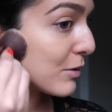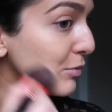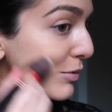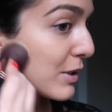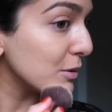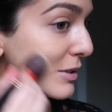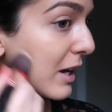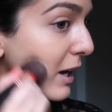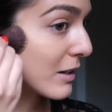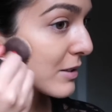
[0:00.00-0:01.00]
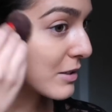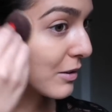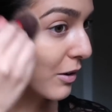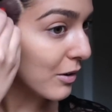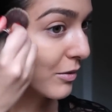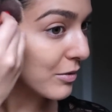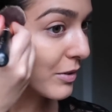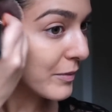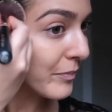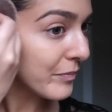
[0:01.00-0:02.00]
a real test of
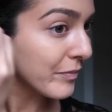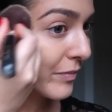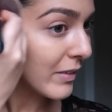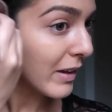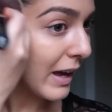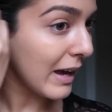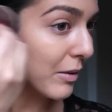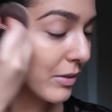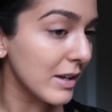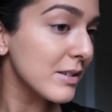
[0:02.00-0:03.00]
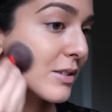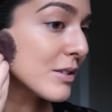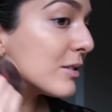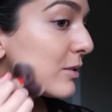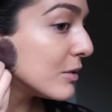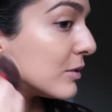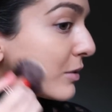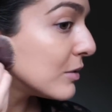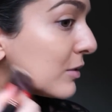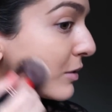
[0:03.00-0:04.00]
how this
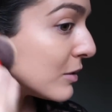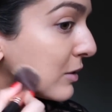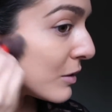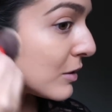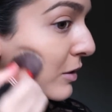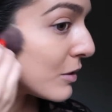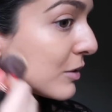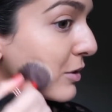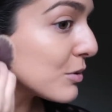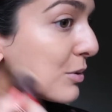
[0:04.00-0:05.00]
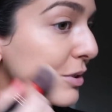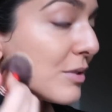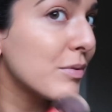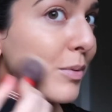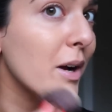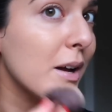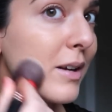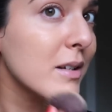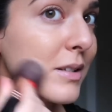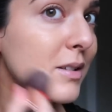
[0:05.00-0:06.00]
sort of
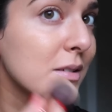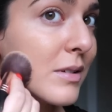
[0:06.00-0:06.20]
wears.